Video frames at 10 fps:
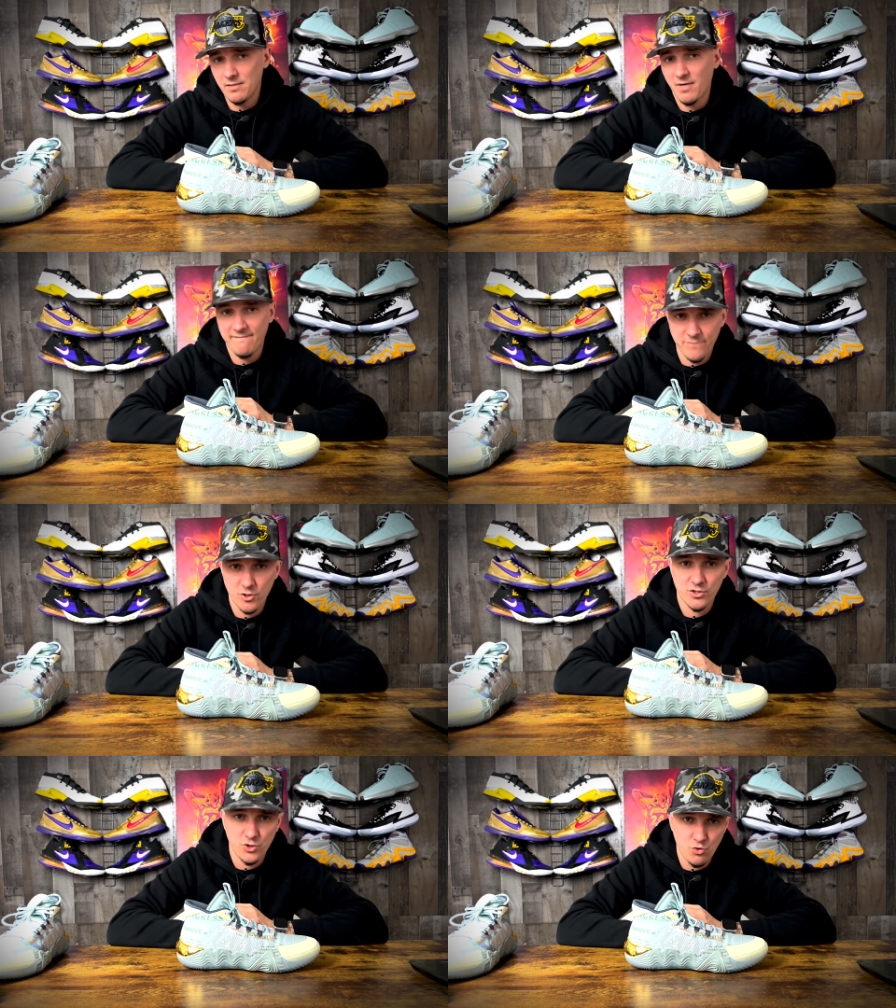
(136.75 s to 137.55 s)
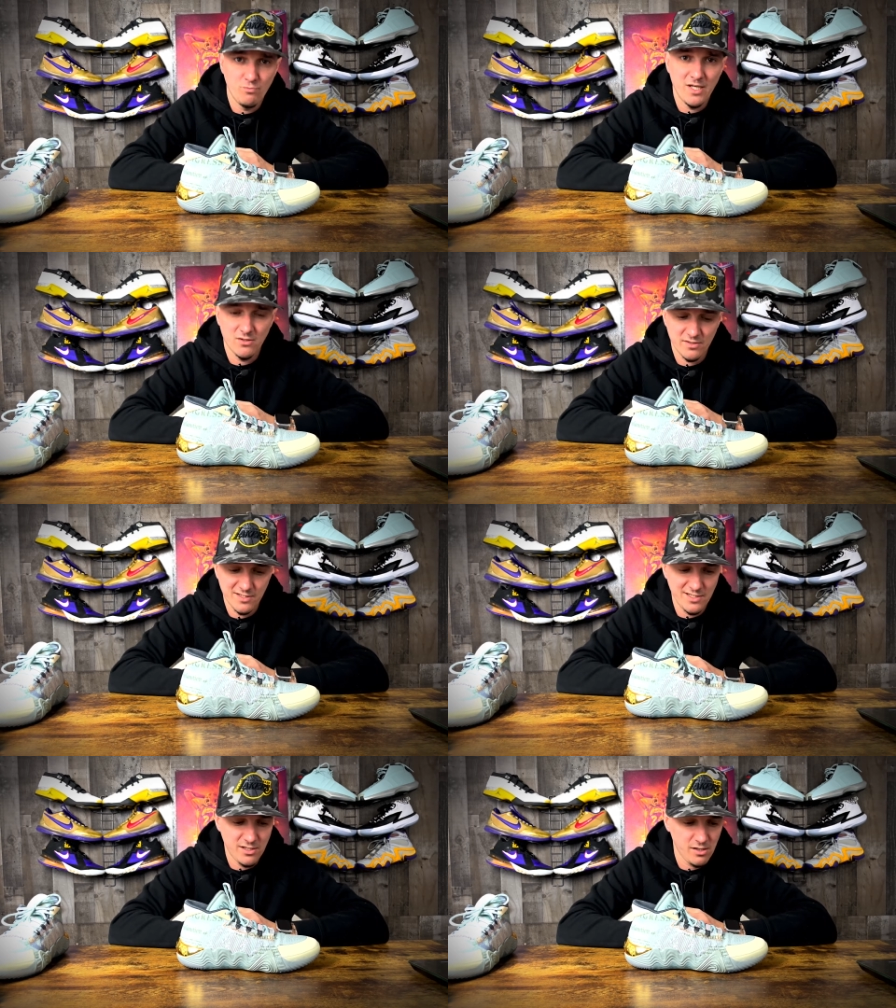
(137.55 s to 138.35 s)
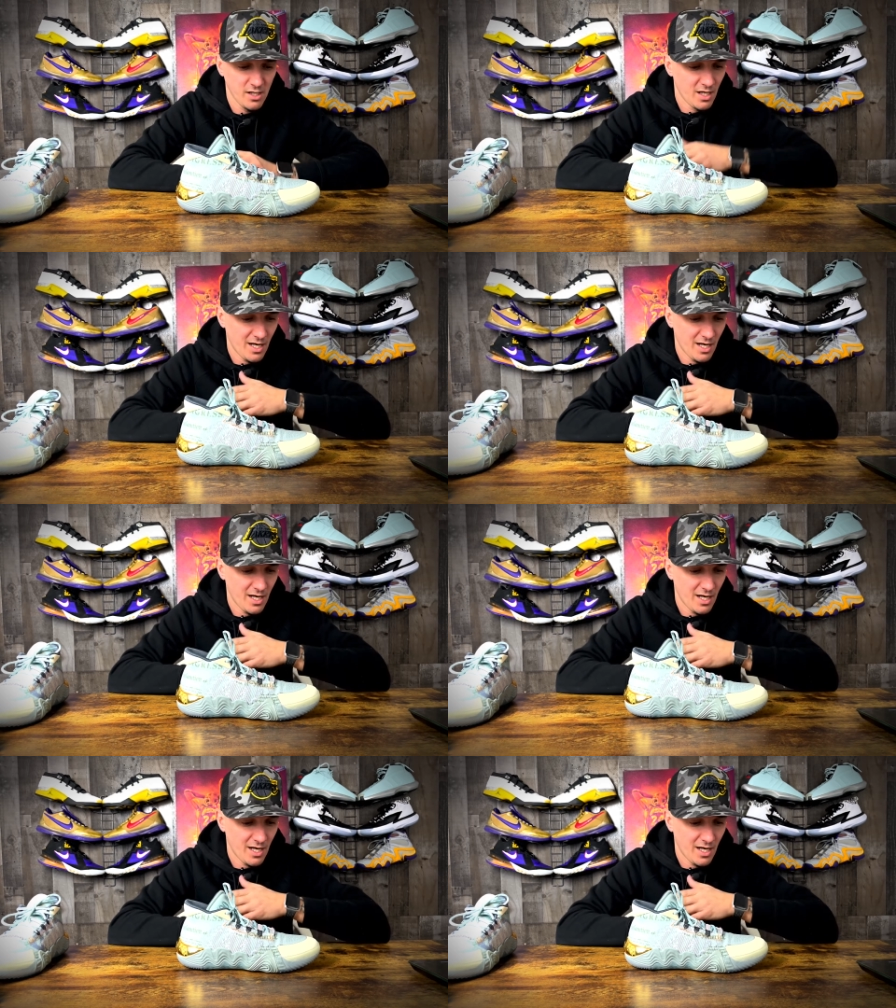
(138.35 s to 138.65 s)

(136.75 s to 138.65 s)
my first New Balance sneaker.